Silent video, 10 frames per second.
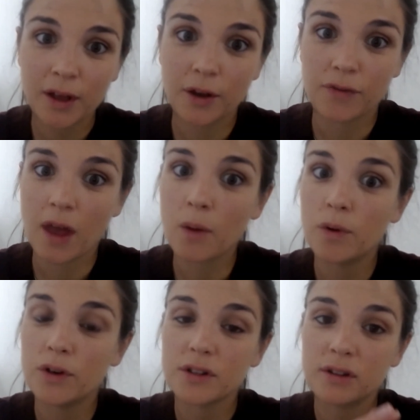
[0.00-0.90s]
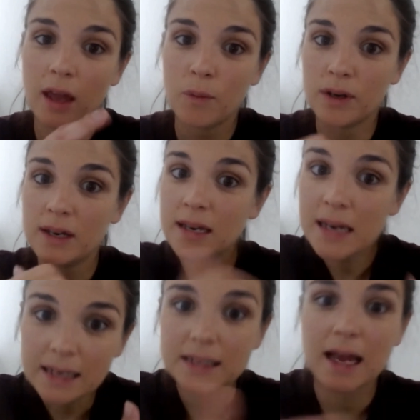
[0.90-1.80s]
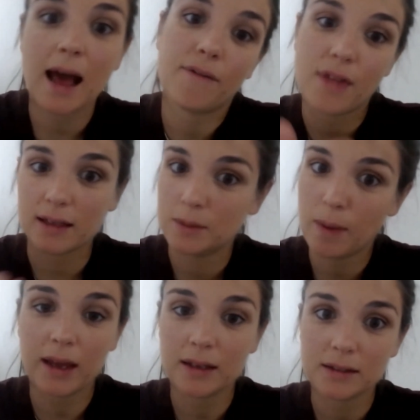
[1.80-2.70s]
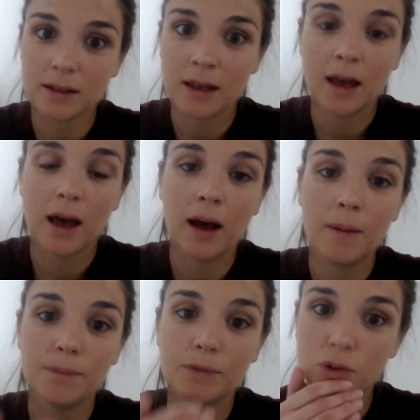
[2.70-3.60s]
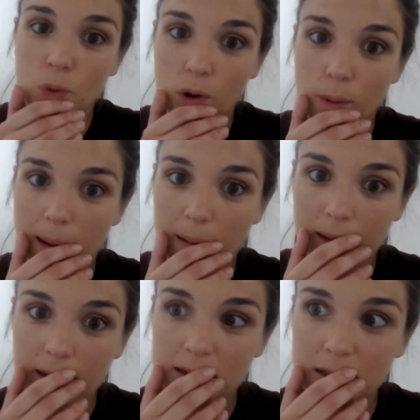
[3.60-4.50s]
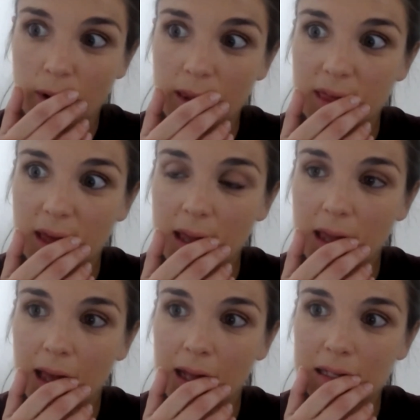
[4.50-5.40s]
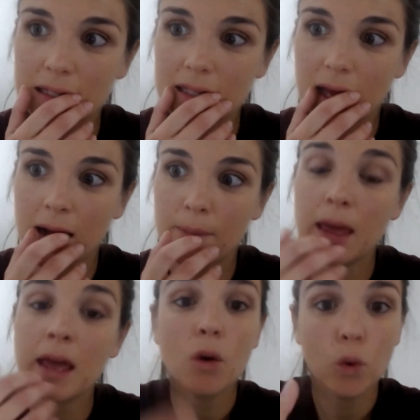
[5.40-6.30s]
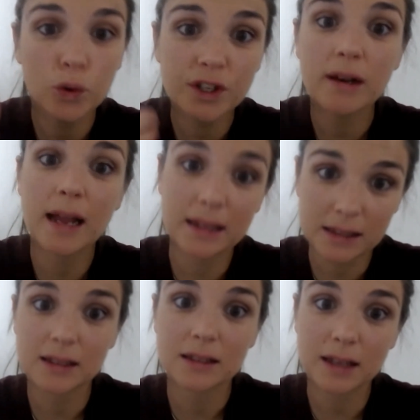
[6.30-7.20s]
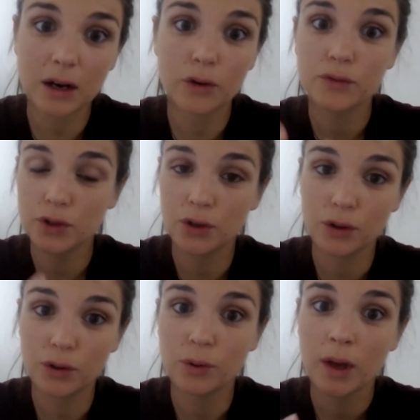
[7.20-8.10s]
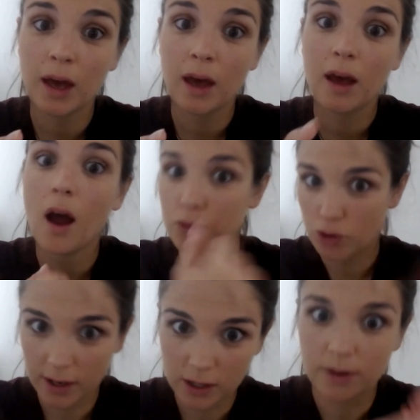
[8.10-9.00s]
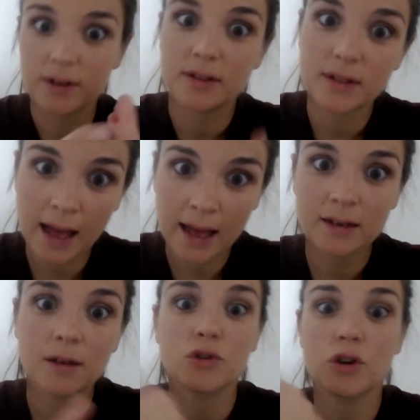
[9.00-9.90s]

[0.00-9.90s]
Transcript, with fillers: You know, they would they would need to have that space um, to talk about it. So I think it's um, it also lends itself to I'm trying to understand, I'm